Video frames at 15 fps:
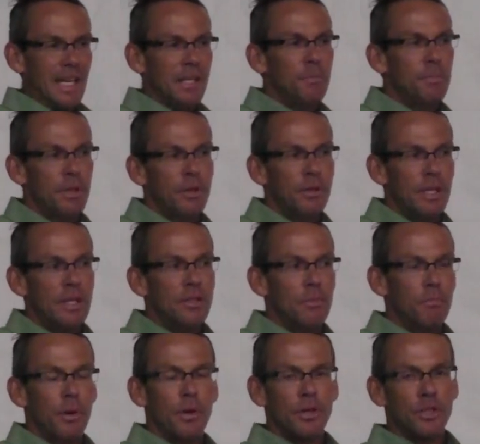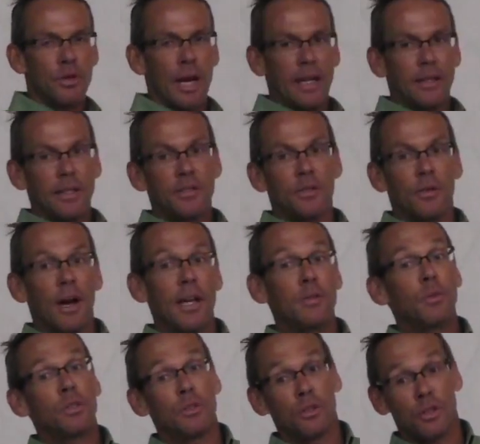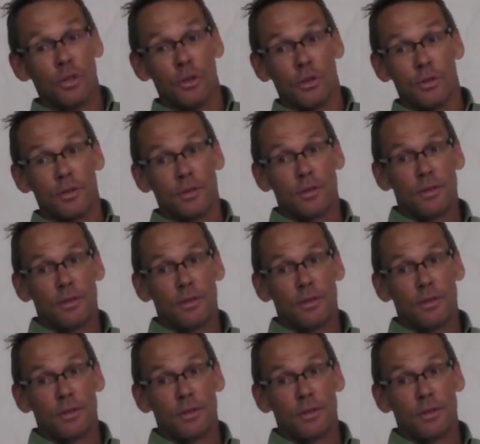inability to burn triglycerides, which are sugars.